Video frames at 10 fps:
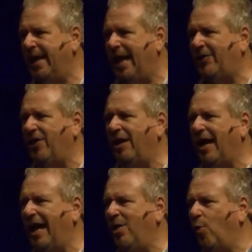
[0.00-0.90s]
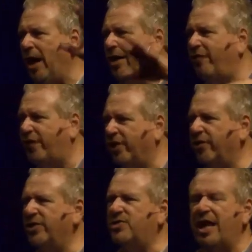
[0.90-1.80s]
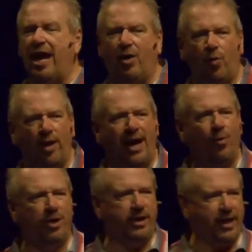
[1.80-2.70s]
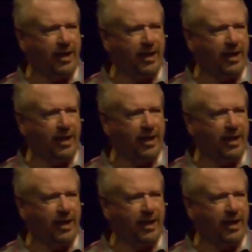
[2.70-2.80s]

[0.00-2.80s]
I thought I had a way to figure this out where I wouldn't